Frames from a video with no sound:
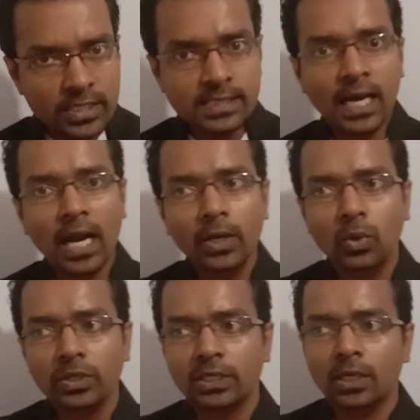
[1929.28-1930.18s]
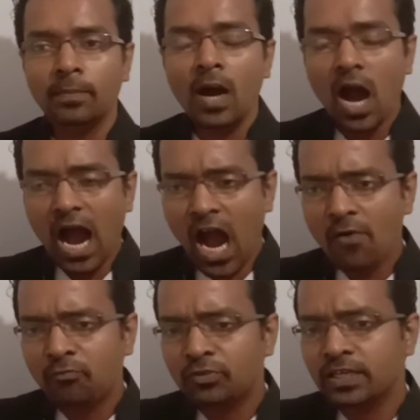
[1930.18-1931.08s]
is the unknown term?
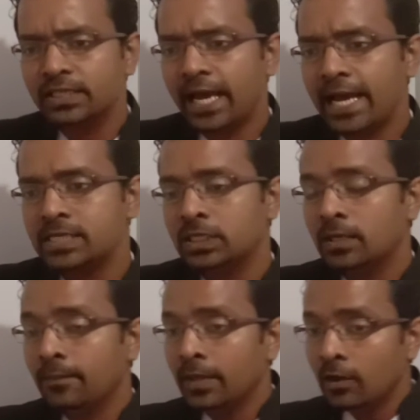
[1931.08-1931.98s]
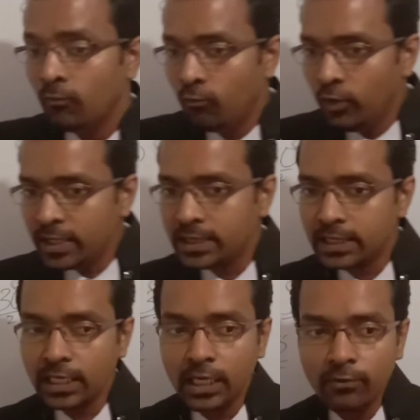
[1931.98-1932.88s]
After that,
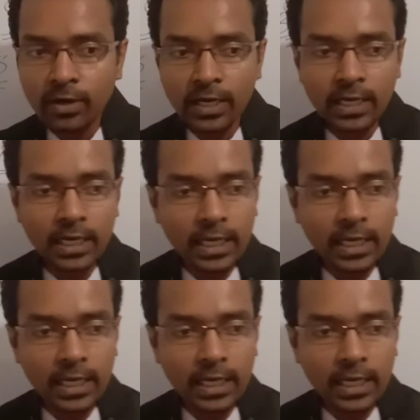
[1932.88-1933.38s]
with given